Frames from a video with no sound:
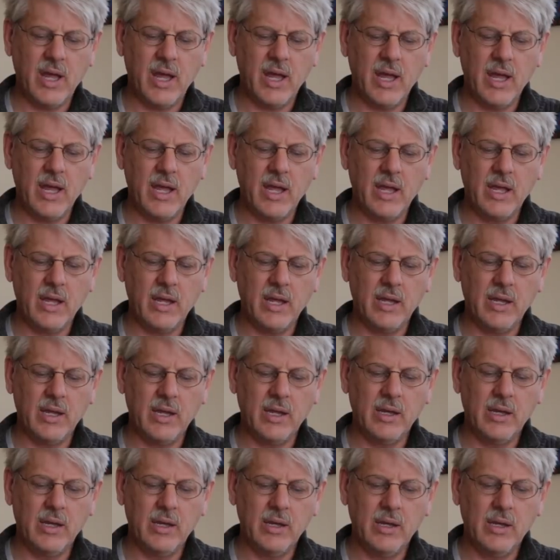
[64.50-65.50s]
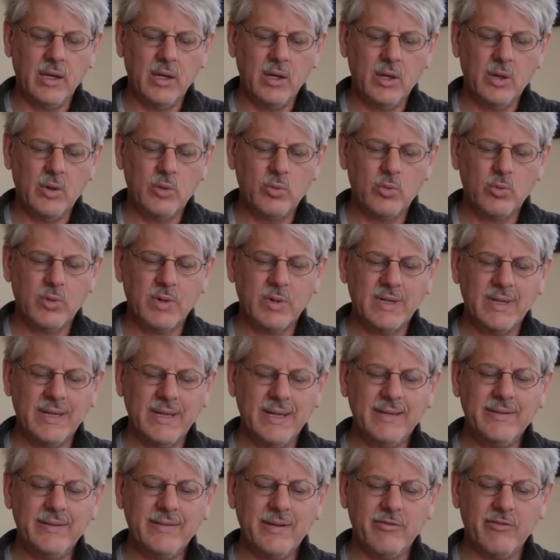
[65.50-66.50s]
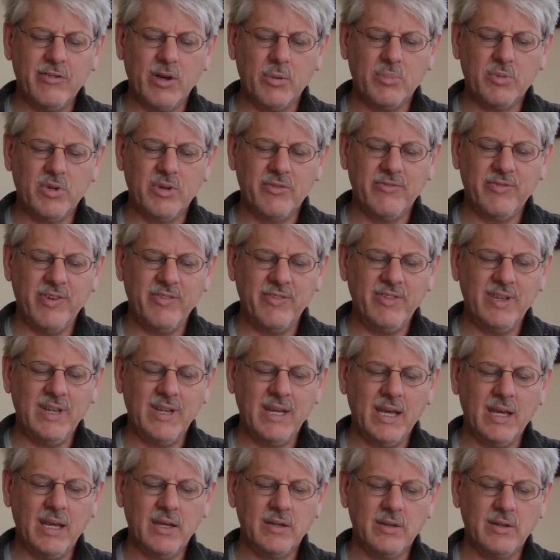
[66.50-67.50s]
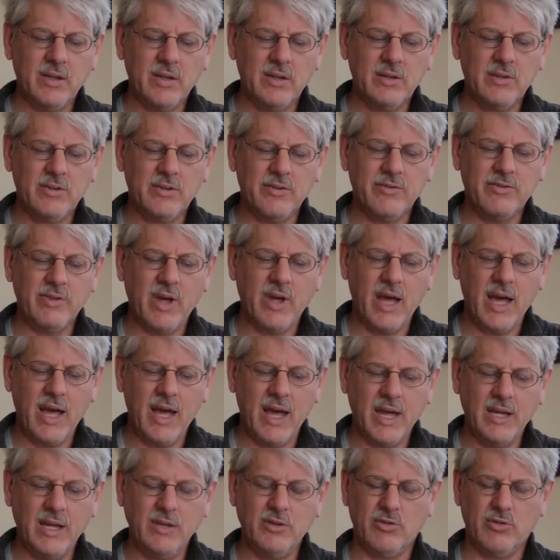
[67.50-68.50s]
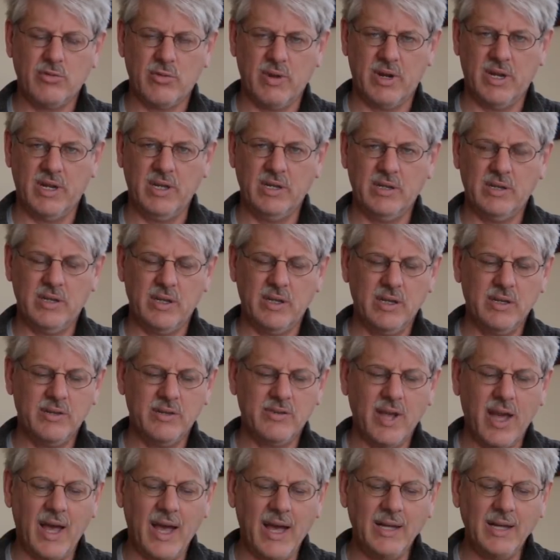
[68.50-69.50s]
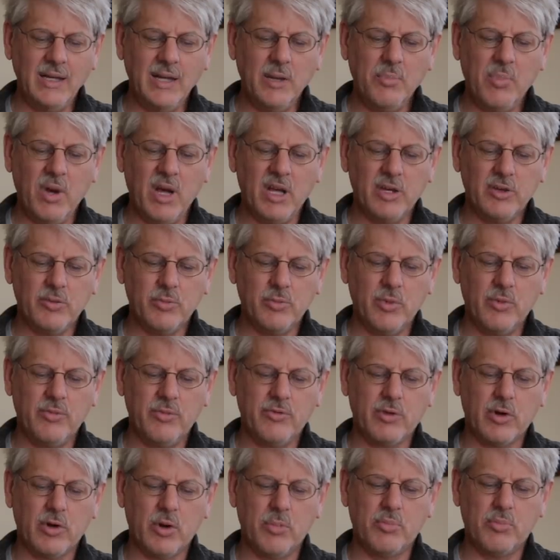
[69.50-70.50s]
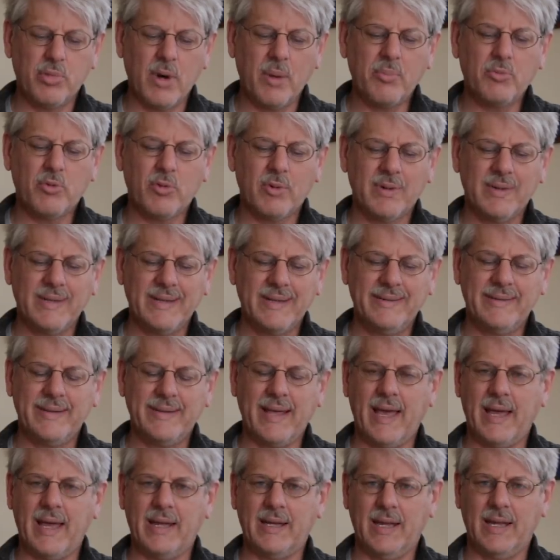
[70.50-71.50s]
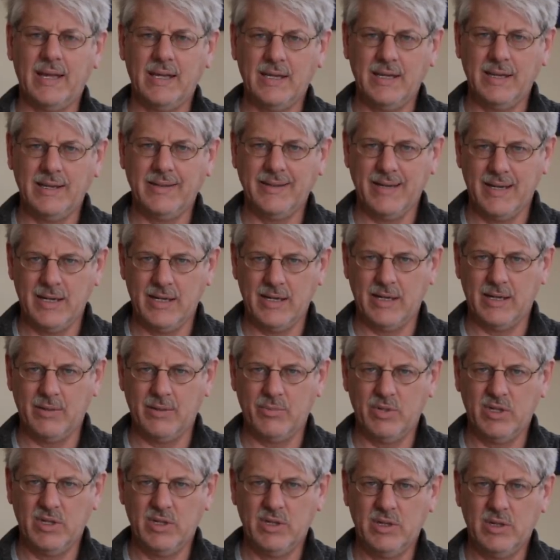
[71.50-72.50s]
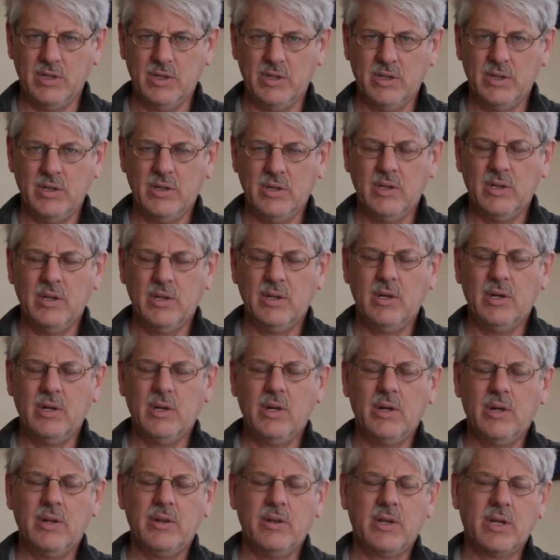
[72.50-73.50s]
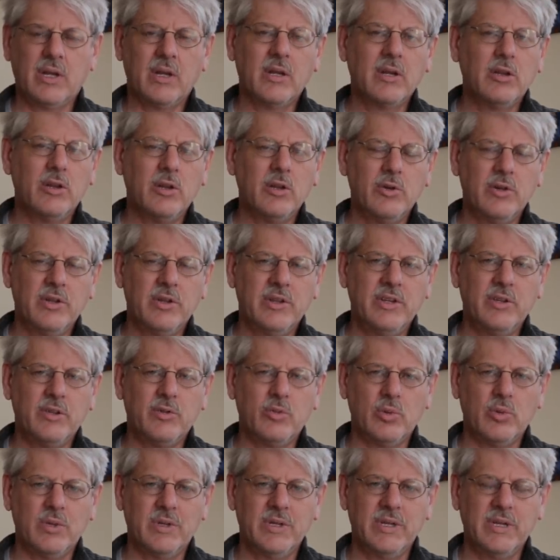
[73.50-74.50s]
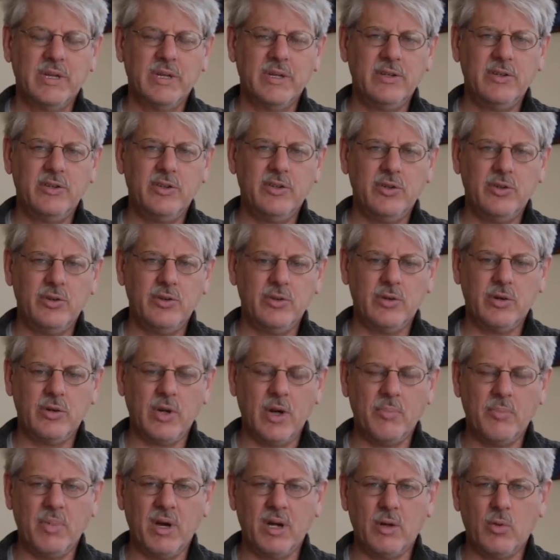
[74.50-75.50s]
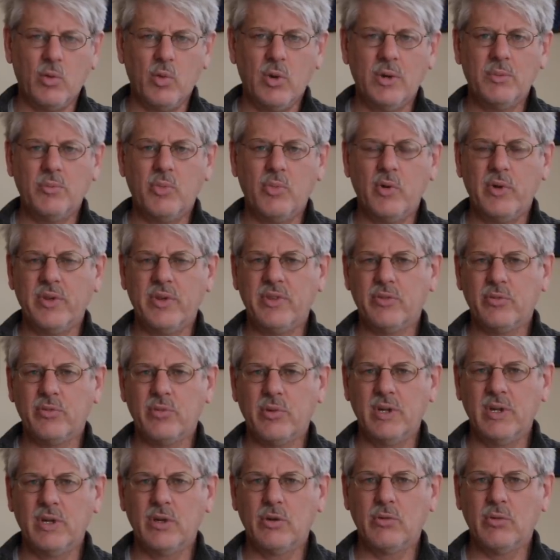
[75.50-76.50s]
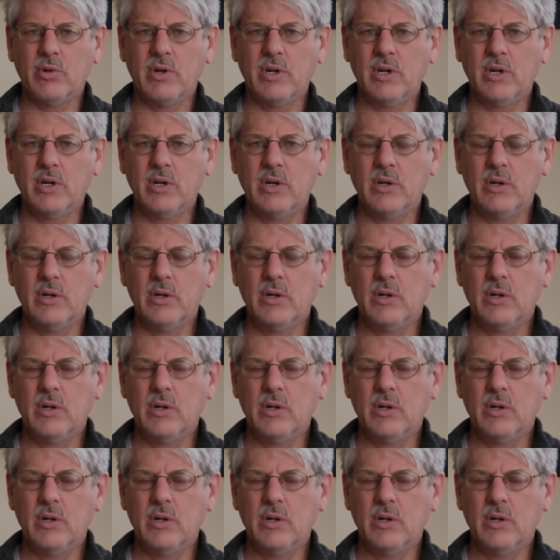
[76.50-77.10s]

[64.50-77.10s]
a release of up to 50 gigatons of hydrate is highly possible for abrupt release at any time. They concluded this would lead to about a 1.3 degree